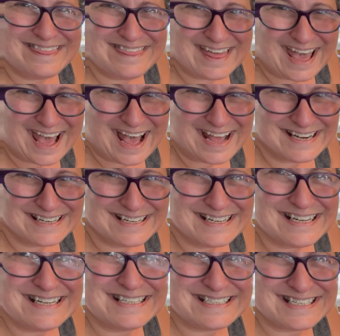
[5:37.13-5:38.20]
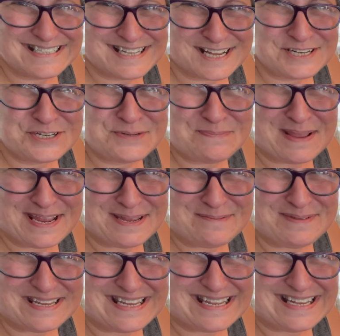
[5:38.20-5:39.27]
that is a Dutch
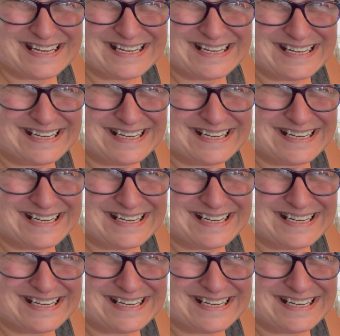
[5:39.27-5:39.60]
baby.